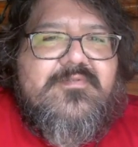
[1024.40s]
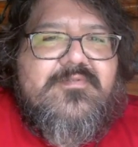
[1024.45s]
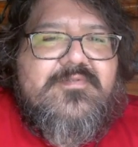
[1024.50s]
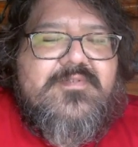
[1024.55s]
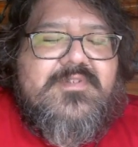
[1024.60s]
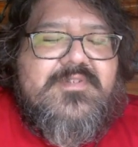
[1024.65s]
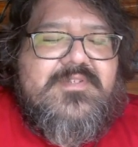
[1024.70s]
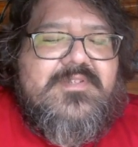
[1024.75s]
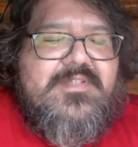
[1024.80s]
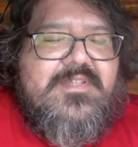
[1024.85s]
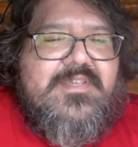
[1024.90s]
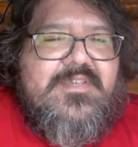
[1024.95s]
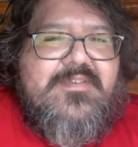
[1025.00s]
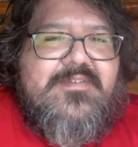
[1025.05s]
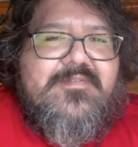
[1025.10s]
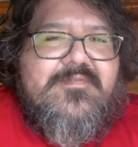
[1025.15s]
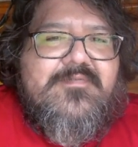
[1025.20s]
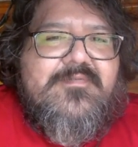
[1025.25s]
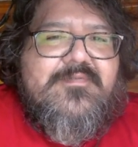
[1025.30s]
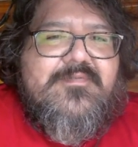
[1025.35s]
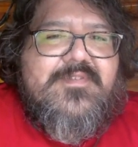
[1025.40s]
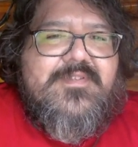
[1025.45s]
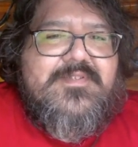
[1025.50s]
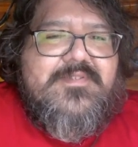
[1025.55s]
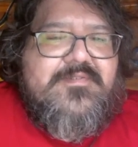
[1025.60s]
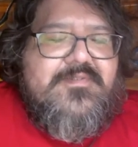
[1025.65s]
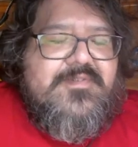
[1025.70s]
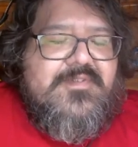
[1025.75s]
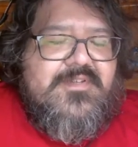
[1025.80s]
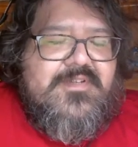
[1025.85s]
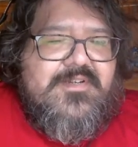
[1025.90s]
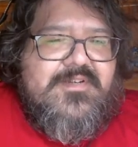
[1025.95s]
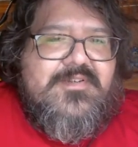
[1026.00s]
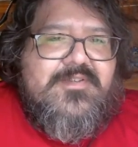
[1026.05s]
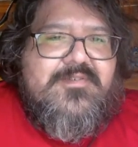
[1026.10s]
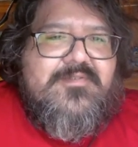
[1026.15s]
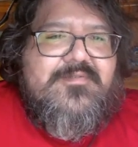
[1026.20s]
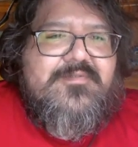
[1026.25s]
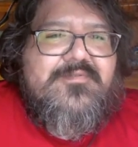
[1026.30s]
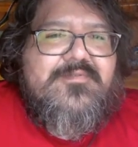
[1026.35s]
Just leave. That's all you gotta
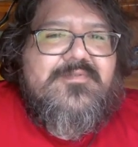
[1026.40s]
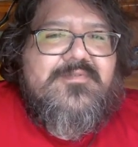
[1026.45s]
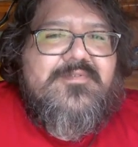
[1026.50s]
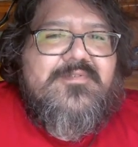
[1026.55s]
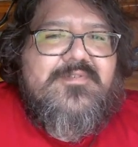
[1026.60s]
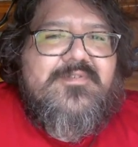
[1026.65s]
do.